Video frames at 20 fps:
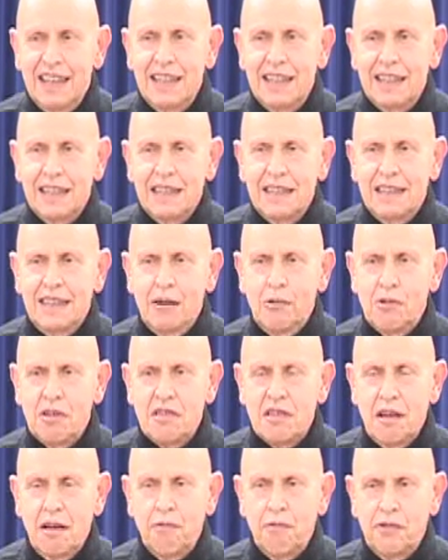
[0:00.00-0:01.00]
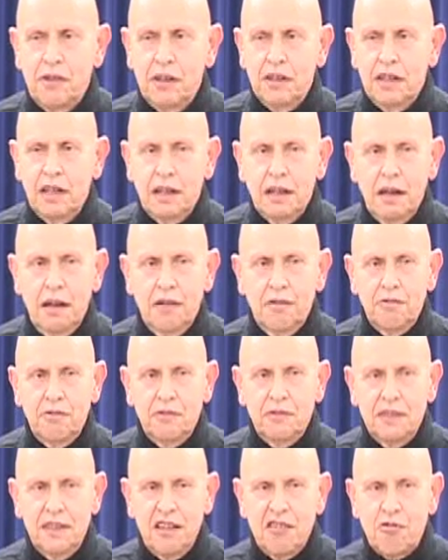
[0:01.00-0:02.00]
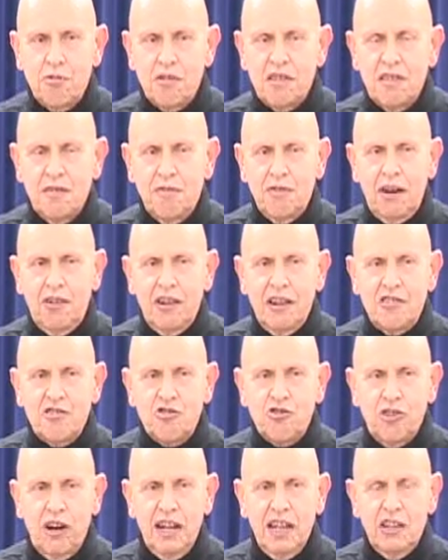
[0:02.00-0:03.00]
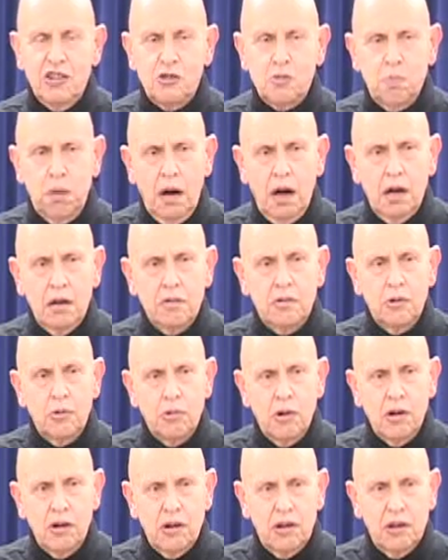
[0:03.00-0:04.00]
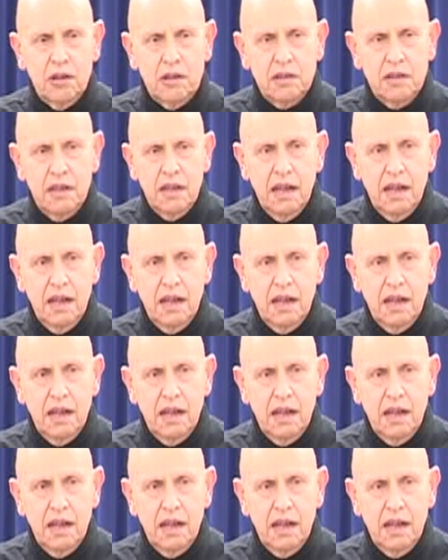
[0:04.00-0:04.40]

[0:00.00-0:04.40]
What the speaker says: There was a feeling of this was a very strange part of the world.